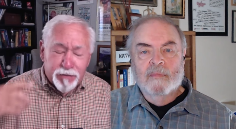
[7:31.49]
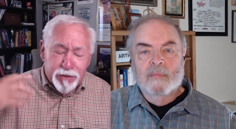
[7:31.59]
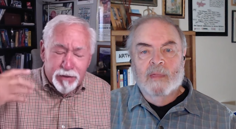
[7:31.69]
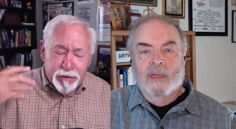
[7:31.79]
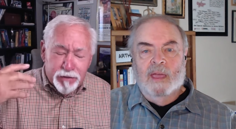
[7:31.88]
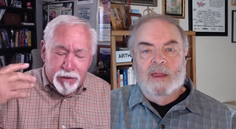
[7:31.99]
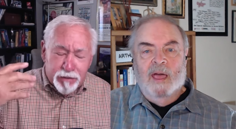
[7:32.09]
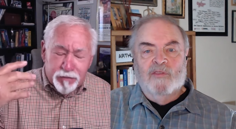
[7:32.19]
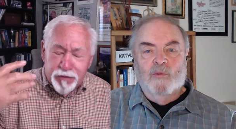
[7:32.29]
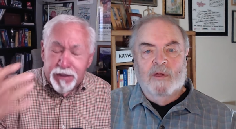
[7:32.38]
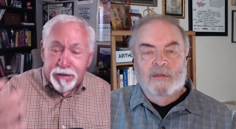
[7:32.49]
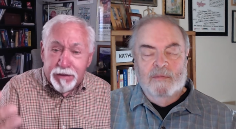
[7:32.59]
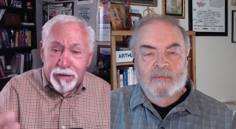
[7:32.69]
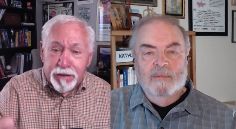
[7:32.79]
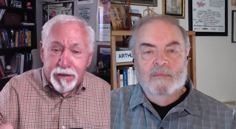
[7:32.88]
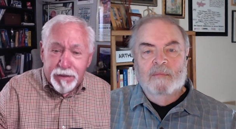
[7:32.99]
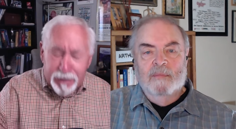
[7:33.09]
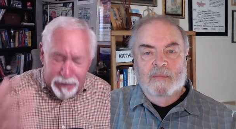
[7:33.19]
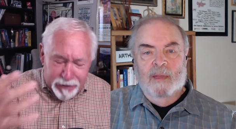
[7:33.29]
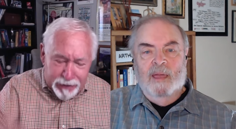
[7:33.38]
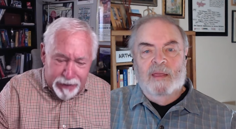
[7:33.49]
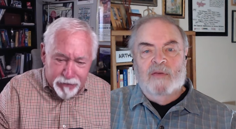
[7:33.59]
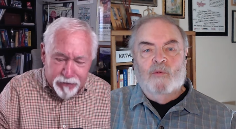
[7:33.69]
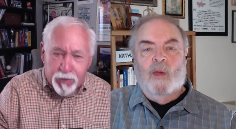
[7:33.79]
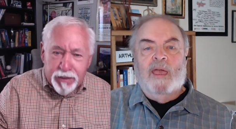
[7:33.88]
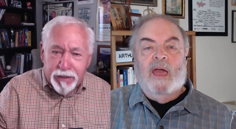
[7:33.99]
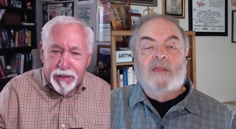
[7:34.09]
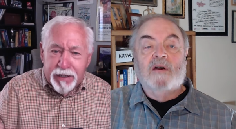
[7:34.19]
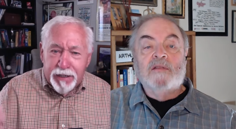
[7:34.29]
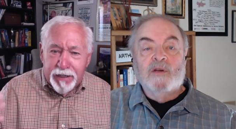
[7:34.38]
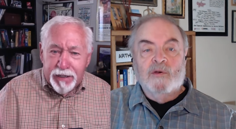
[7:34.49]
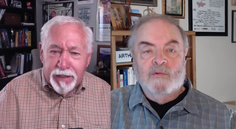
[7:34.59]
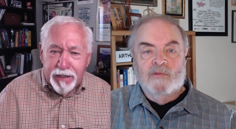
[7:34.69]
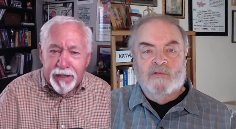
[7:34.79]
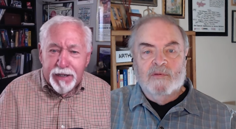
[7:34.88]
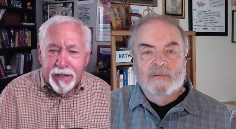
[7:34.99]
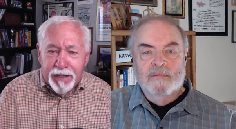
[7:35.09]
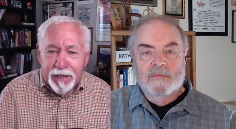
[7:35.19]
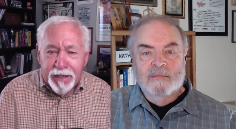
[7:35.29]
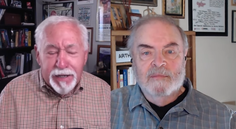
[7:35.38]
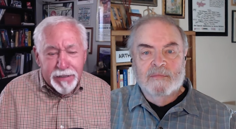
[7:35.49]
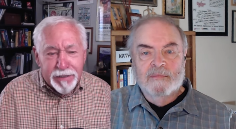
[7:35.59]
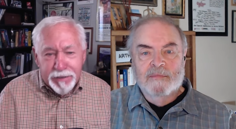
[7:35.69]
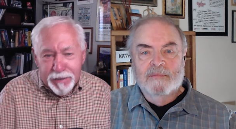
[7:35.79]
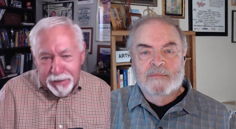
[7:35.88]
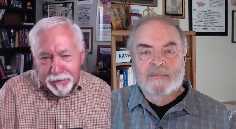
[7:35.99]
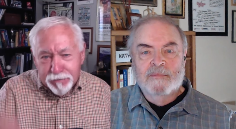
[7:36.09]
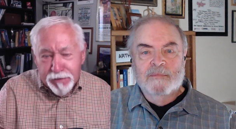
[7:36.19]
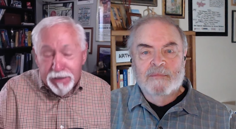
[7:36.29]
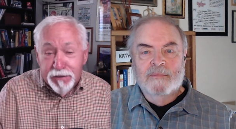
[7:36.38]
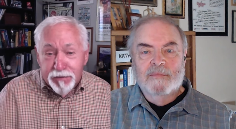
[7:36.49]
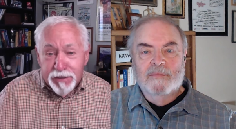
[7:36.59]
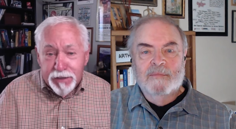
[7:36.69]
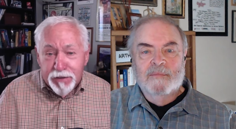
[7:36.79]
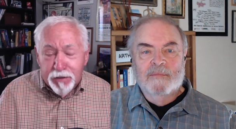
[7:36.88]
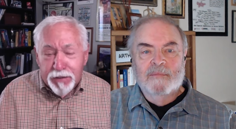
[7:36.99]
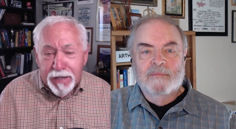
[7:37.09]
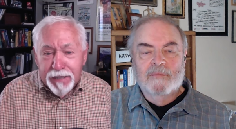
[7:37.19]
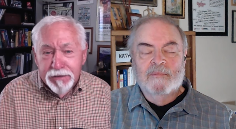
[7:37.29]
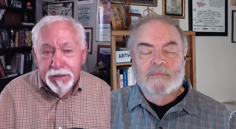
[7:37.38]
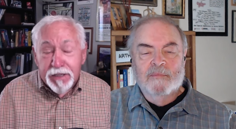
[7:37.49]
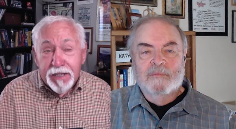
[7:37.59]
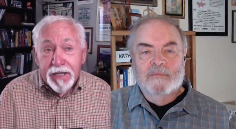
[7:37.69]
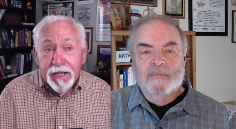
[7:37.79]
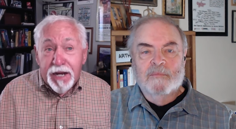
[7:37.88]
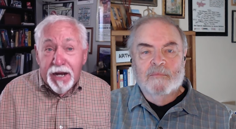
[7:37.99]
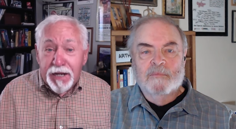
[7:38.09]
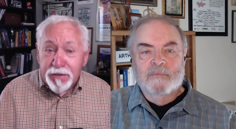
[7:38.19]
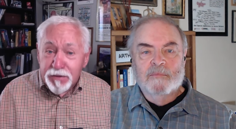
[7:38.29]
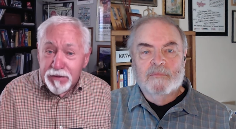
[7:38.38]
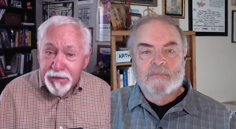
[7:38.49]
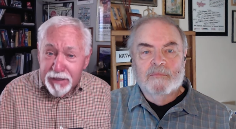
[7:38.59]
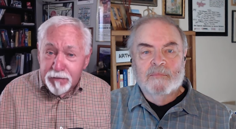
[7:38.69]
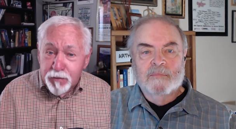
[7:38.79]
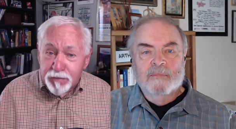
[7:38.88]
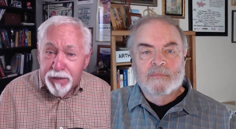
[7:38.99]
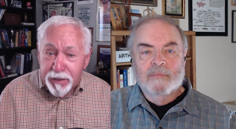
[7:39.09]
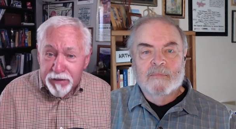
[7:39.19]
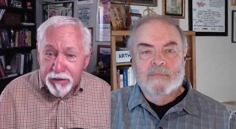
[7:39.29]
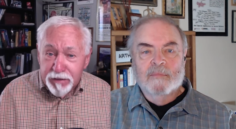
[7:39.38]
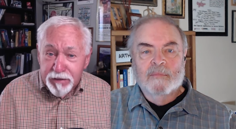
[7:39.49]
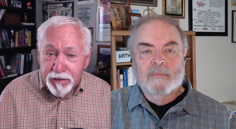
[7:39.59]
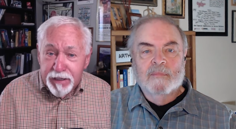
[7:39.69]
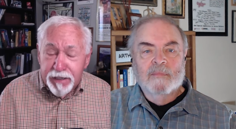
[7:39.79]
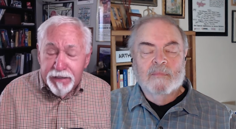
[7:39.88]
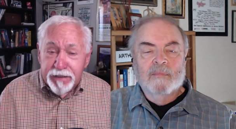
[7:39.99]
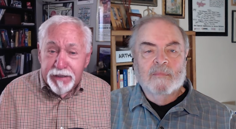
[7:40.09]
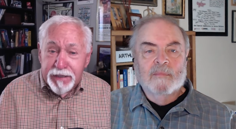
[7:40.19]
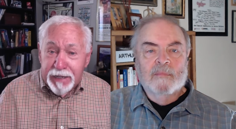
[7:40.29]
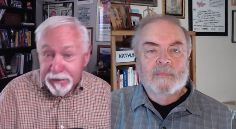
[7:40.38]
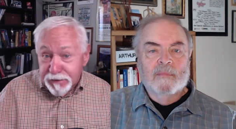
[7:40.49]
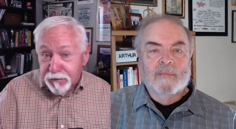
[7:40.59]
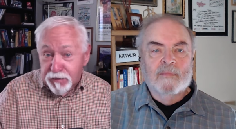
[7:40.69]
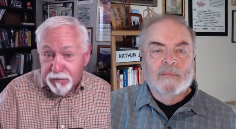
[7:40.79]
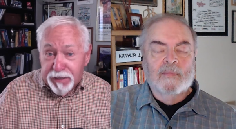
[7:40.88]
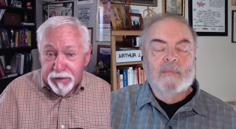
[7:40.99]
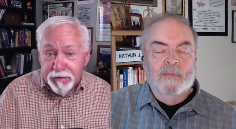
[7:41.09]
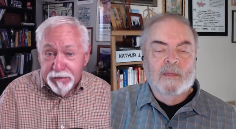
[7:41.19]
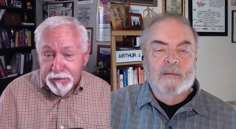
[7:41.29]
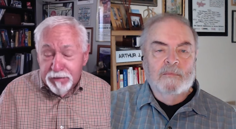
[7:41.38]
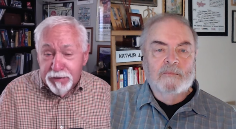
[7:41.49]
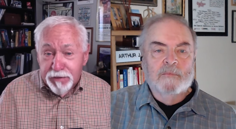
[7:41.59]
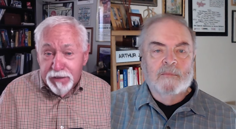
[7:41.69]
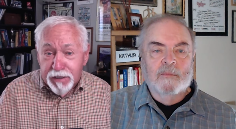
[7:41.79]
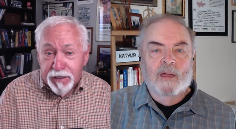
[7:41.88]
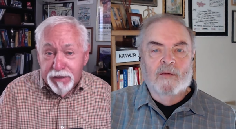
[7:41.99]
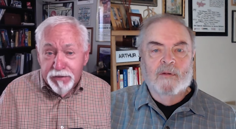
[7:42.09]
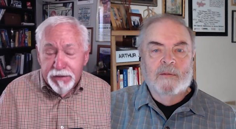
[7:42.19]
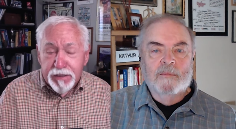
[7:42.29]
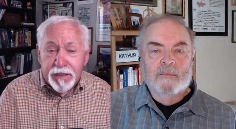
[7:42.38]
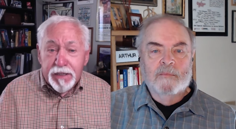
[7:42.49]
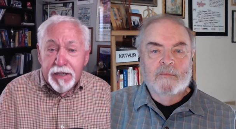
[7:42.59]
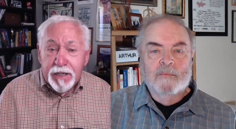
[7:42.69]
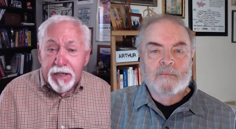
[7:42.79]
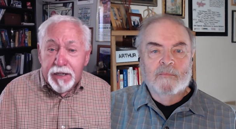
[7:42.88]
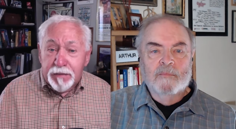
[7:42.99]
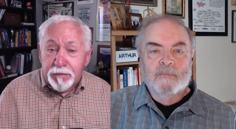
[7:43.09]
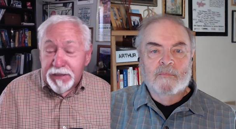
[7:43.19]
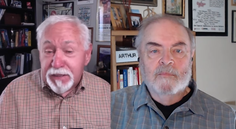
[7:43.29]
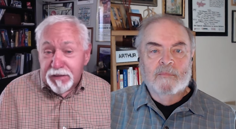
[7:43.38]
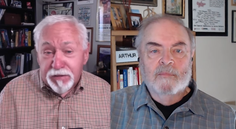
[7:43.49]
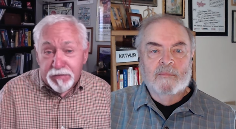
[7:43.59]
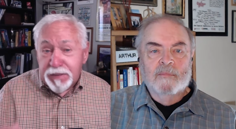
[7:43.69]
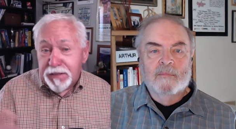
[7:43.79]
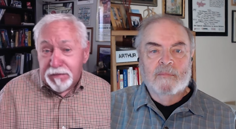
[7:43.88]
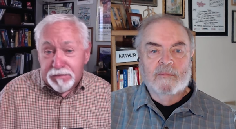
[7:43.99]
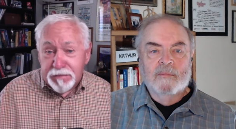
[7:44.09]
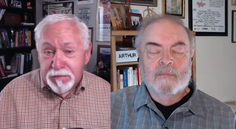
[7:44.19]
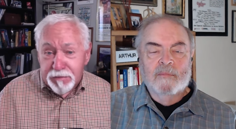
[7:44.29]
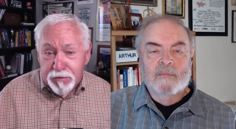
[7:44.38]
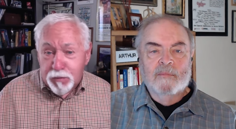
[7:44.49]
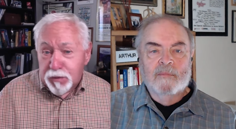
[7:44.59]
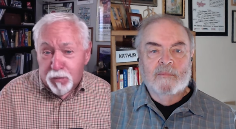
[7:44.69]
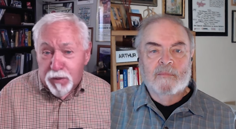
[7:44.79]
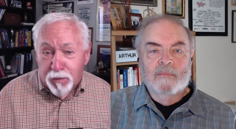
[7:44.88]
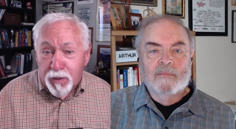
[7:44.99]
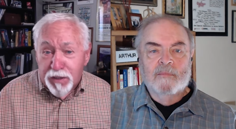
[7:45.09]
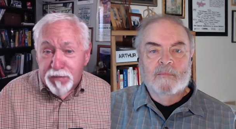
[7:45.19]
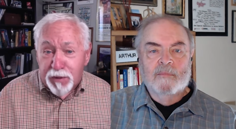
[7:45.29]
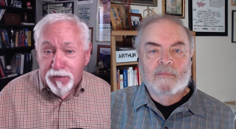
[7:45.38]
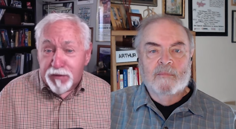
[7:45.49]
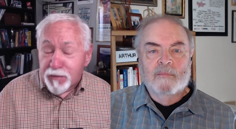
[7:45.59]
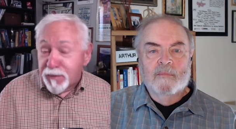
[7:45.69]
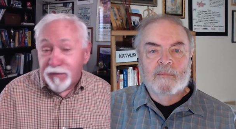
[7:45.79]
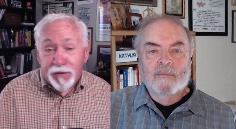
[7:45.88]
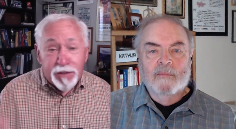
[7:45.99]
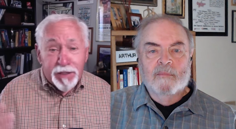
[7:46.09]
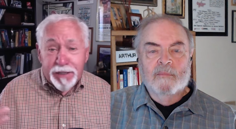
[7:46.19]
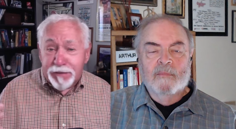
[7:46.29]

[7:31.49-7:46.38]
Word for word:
Speaker 1: uh, Anne Hathaway. Uh, Anne Hathaway, Hathaway and unknowns. And, an, and a relatively unknown actor. I thought that was better, and the acting was yeah, better, to be I real know. honest. Uh, but that doesn't mean you wouldn't want to watch both of them. If you